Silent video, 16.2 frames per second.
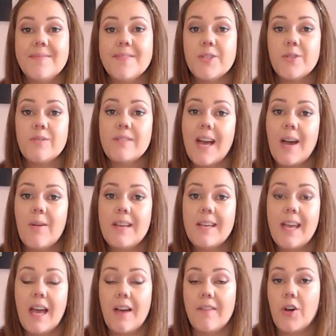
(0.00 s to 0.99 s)
So now I
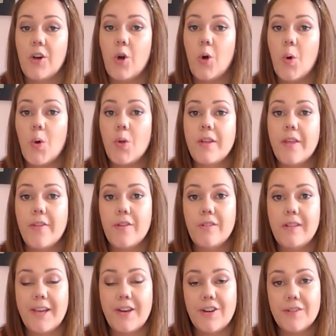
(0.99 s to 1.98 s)
have a whole nother
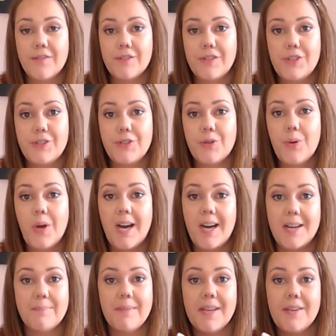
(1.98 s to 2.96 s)
layer of glue
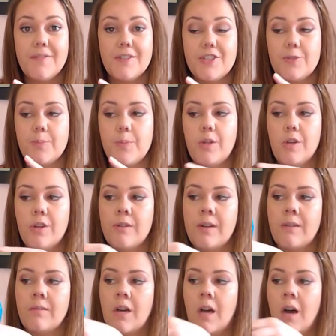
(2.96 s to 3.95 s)
on my fishbowl
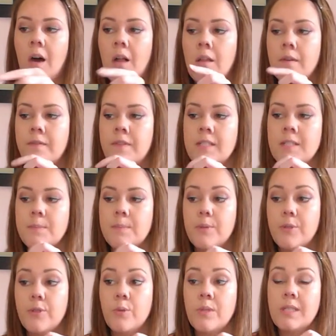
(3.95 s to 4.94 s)
around all of this
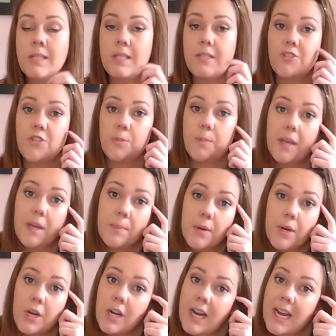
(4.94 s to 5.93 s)
blue tissue
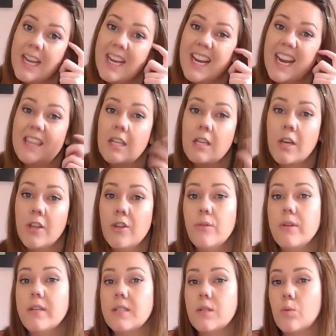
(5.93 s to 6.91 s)
paper. And another
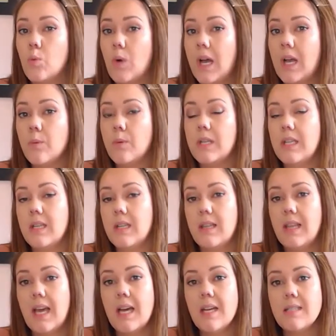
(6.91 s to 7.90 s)
reason why we did
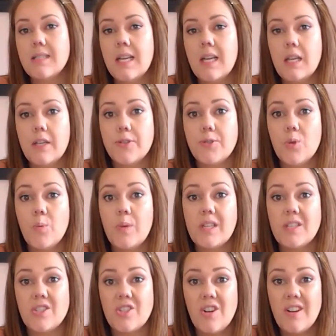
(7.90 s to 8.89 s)
that is so that we can
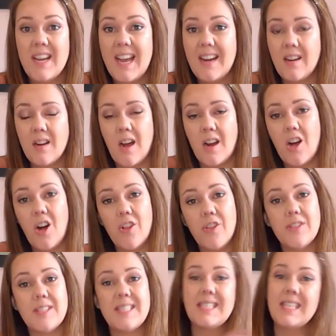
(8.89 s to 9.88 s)
start adding on all the
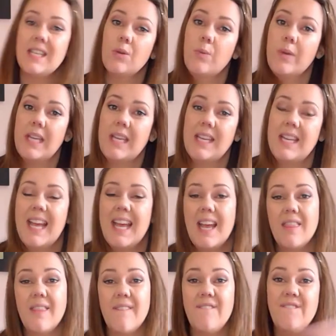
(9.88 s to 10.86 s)
seaweed
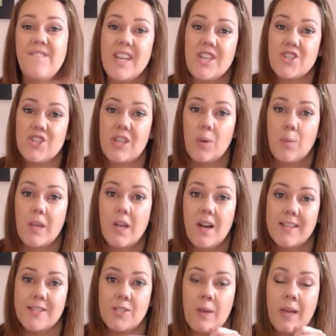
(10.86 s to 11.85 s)
and the fish that we
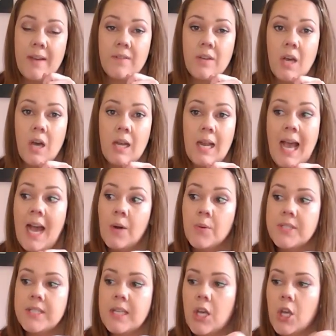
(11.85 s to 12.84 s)
also have cut
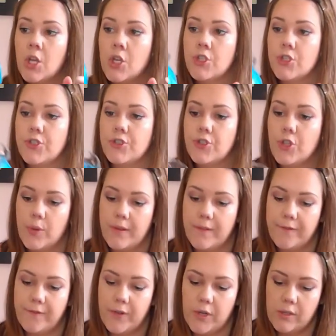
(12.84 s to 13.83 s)
out. So the
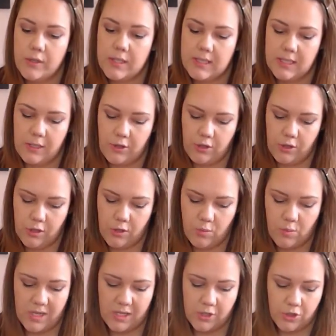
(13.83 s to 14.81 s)
first thing you're going to
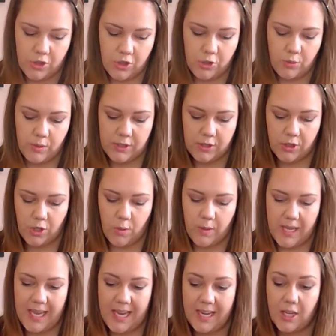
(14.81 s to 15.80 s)
want to do is go
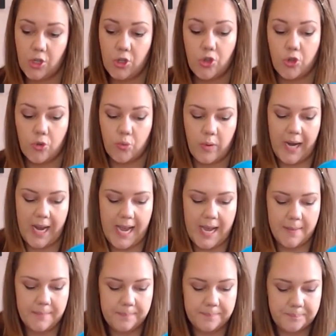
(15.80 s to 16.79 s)
ahead and
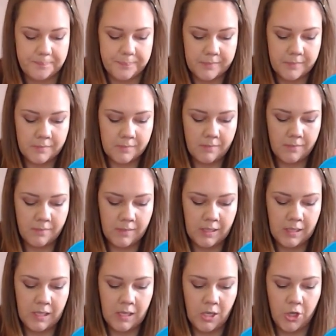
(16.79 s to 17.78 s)
grab
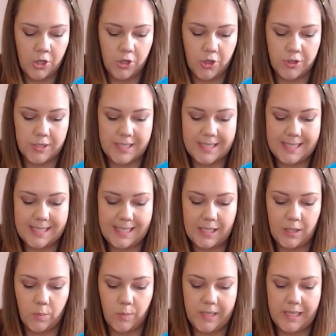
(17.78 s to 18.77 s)
your
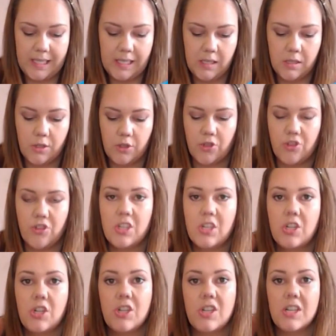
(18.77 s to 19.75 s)
seaweed, your
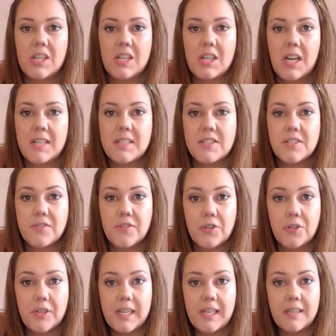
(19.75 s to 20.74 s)
little cuts of
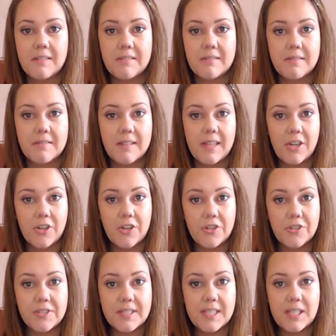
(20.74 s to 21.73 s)
green that are your
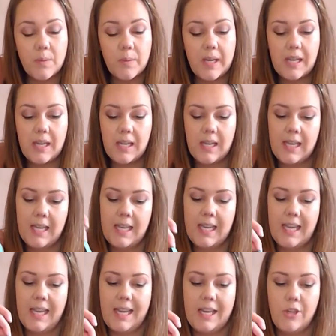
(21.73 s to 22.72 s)
seaweed,
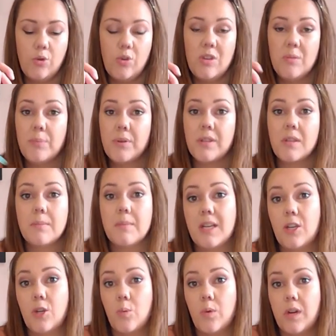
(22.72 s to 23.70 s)
and you can put them
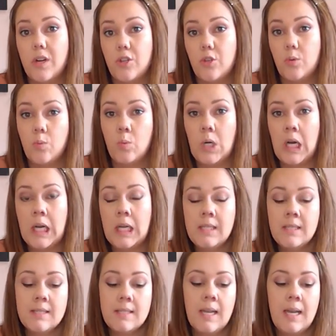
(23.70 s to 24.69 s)
anywhere you
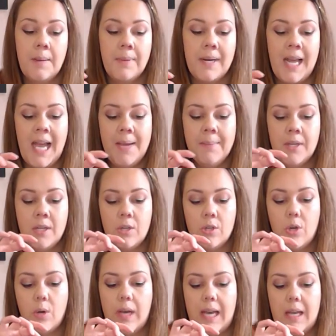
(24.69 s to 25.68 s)
want, but I'm going to
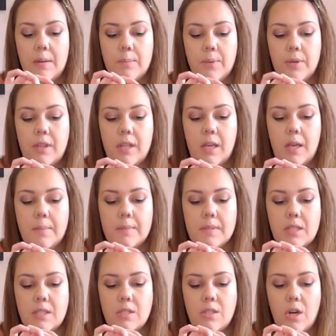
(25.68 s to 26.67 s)
go ahead and put them
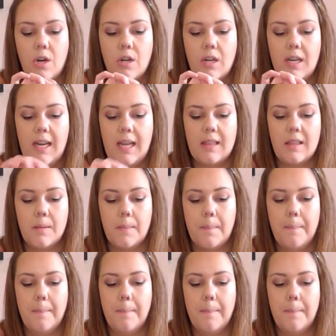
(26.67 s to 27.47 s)
starting at the